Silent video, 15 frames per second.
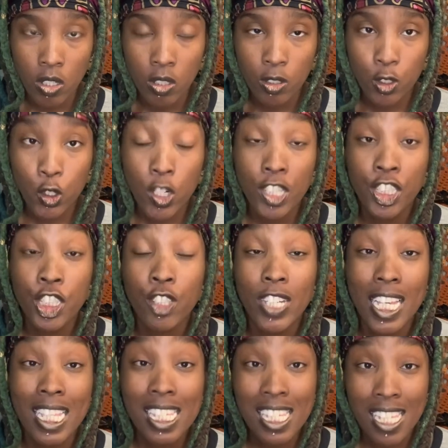trust your
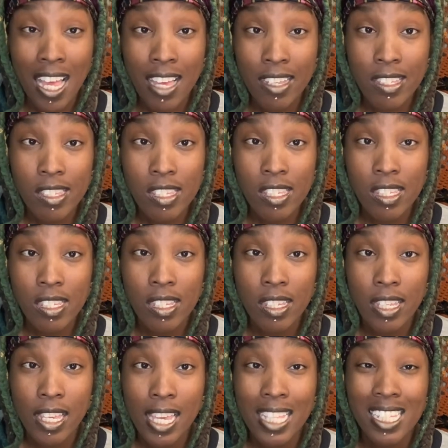insights,
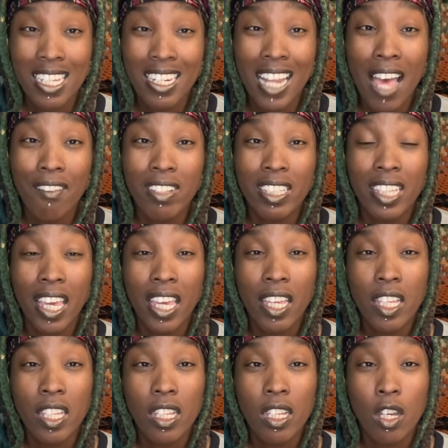and to
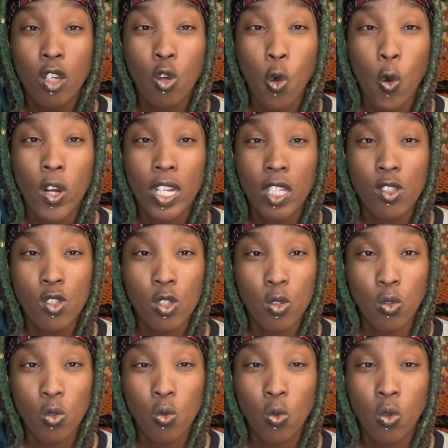navigate according
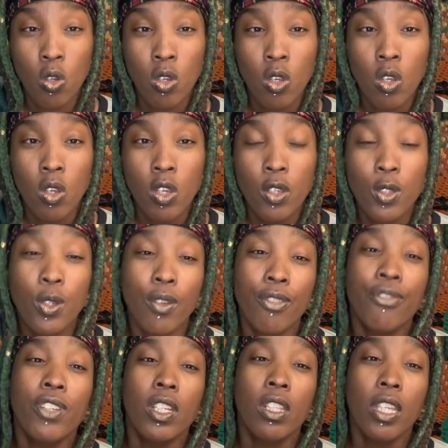to your
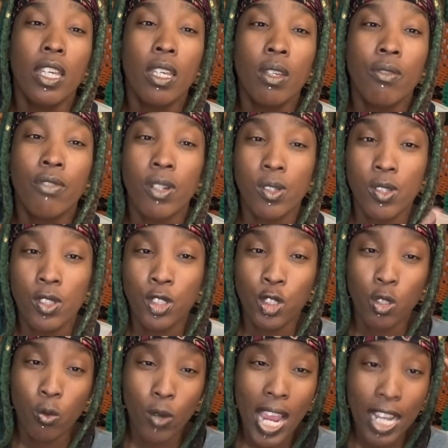feeling versus
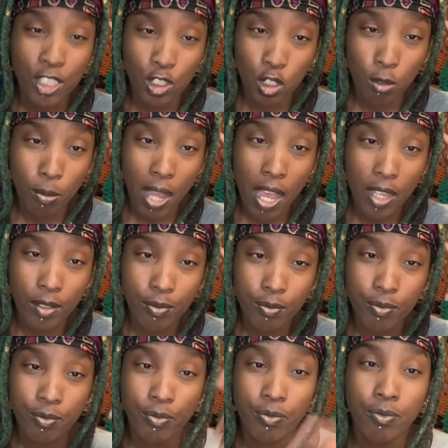your rational mind.
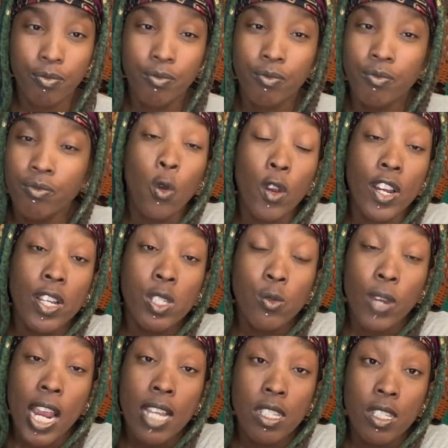Aquarius
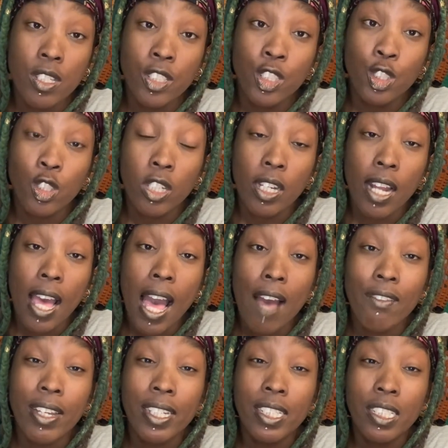risings, you're gonna have
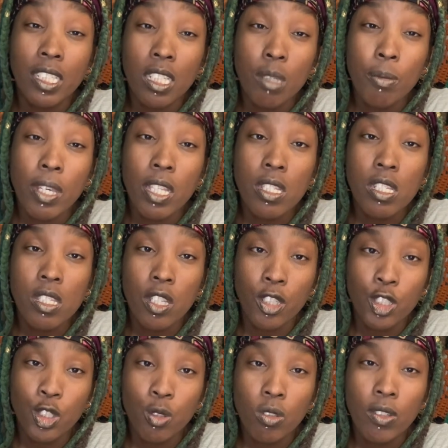a deep
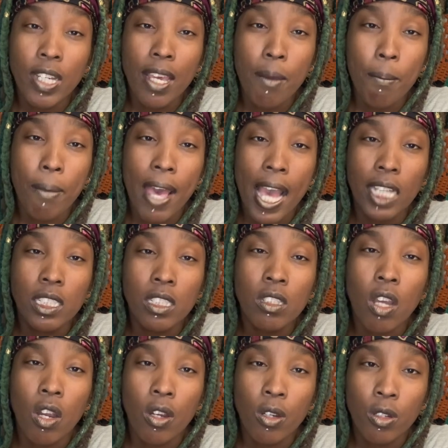instinctual impact and
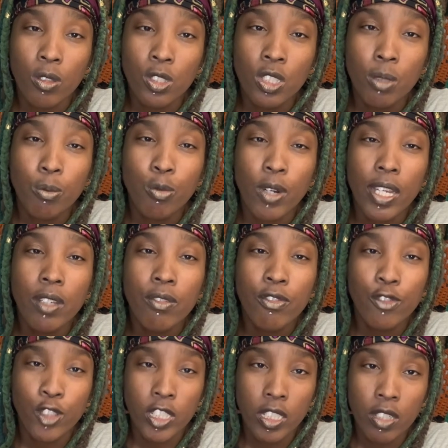urge to break
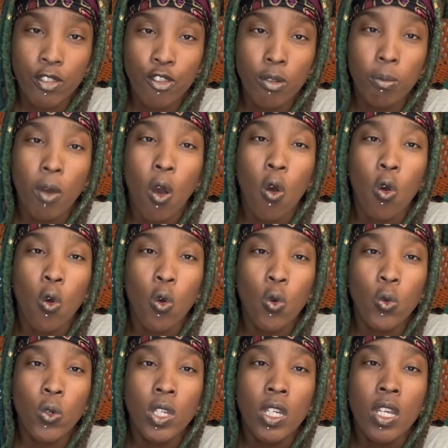free from old